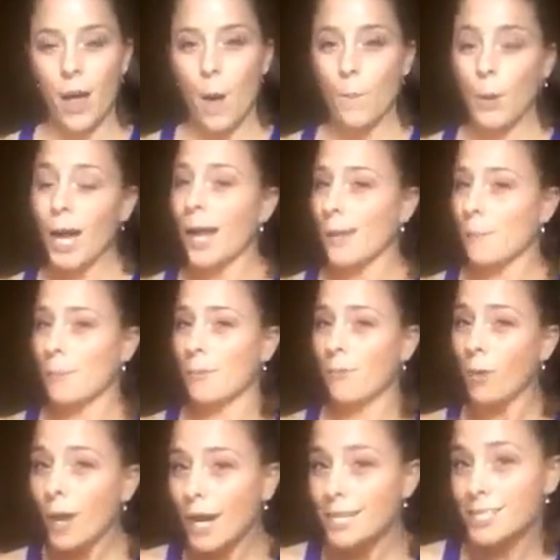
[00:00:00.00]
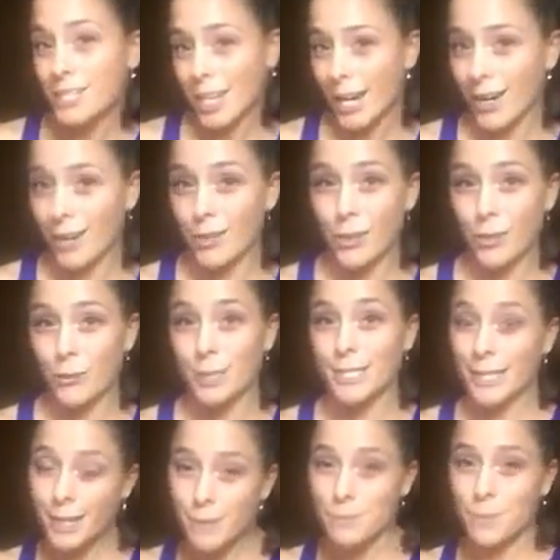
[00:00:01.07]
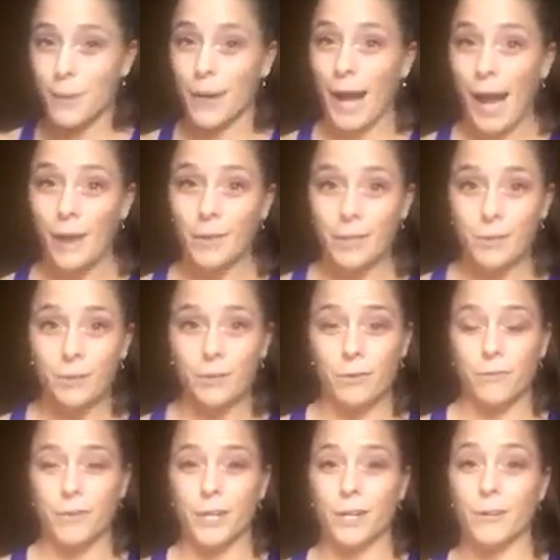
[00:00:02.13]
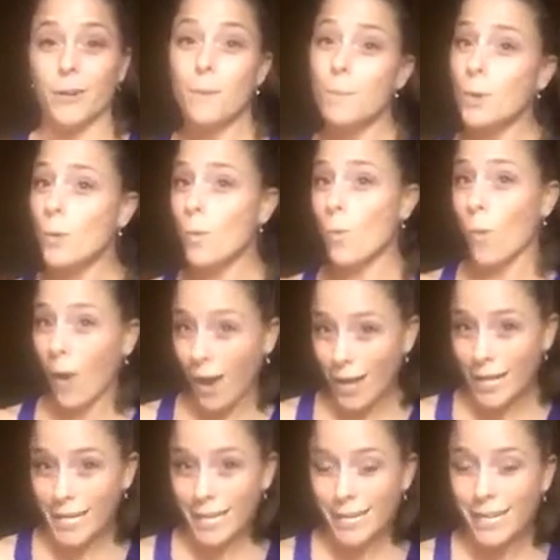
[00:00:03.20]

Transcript: But before I share the 3 tips about how to get over fear, number 1,